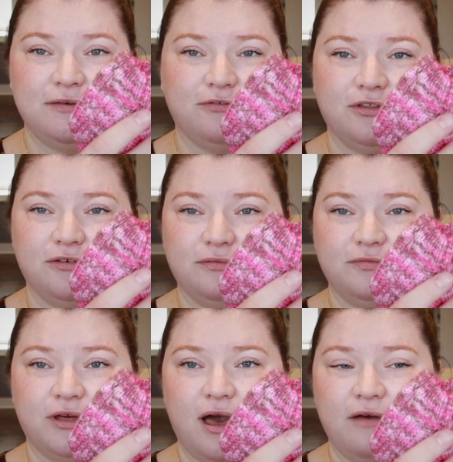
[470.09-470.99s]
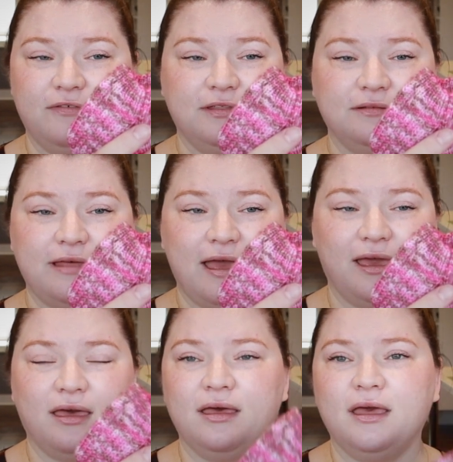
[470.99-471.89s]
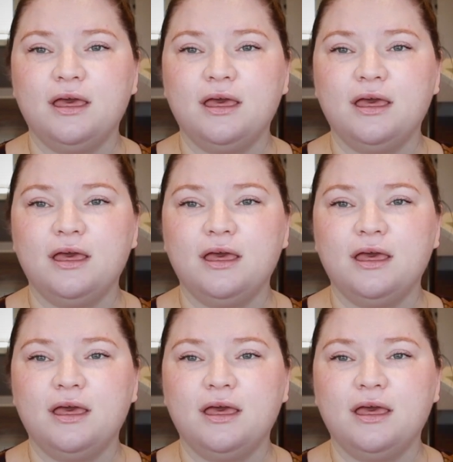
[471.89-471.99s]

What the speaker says: for the cuff and the leg.